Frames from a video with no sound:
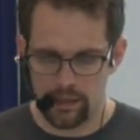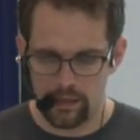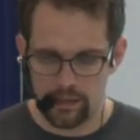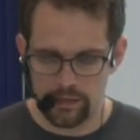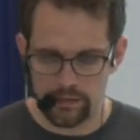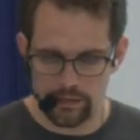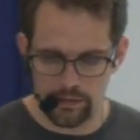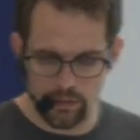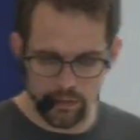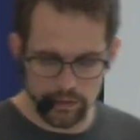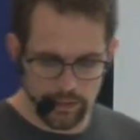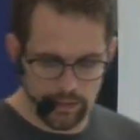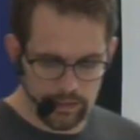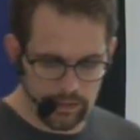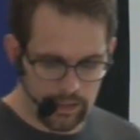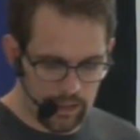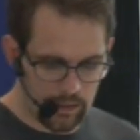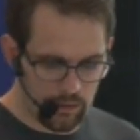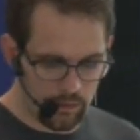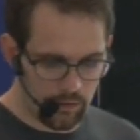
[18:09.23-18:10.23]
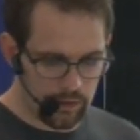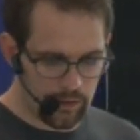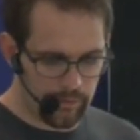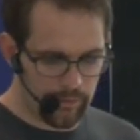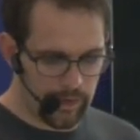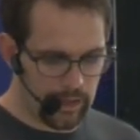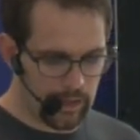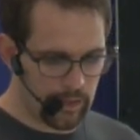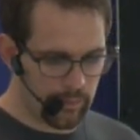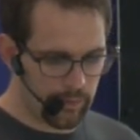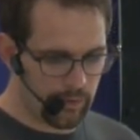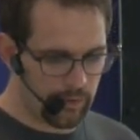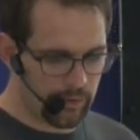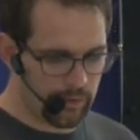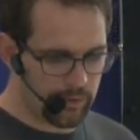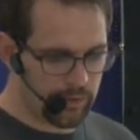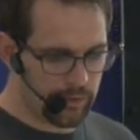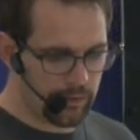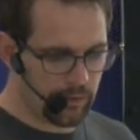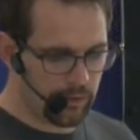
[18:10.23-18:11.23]
So notice that all the
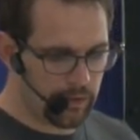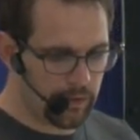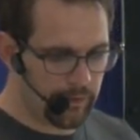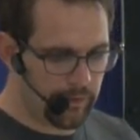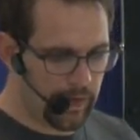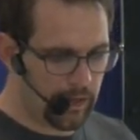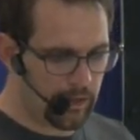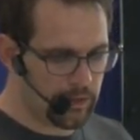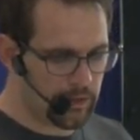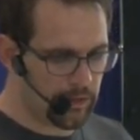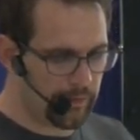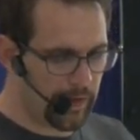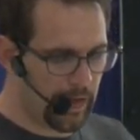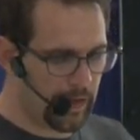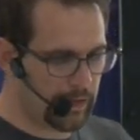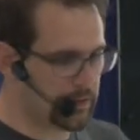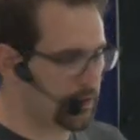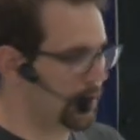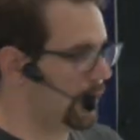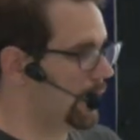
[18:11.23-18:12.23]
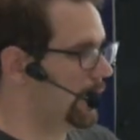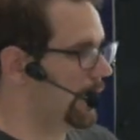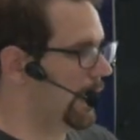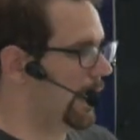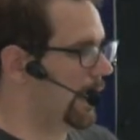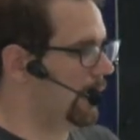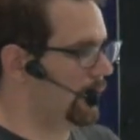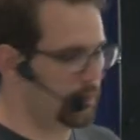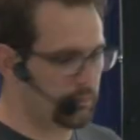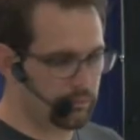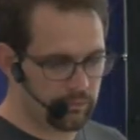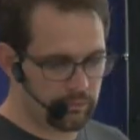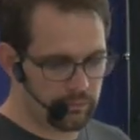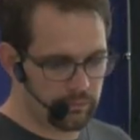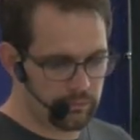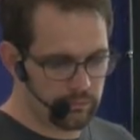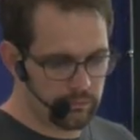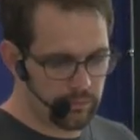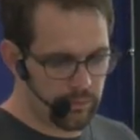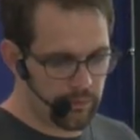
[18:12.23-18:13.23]
variables, all the values of x are now
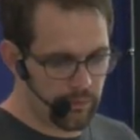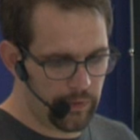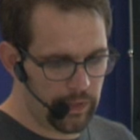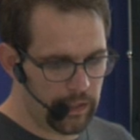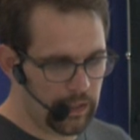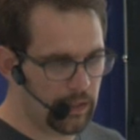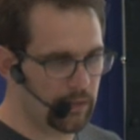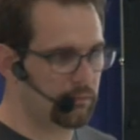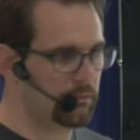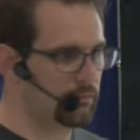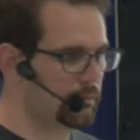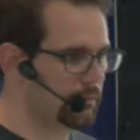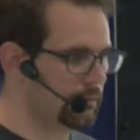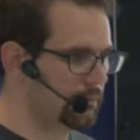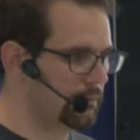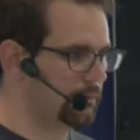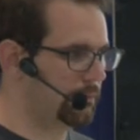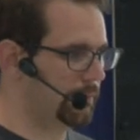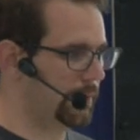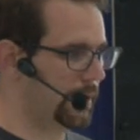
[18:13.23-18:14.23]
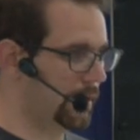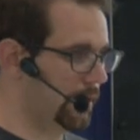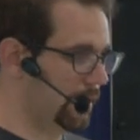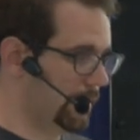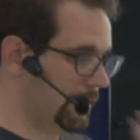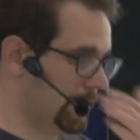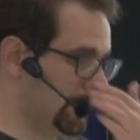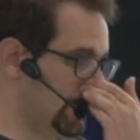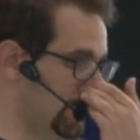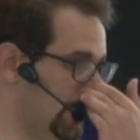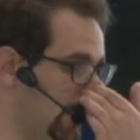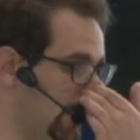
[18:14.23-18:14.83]
3, because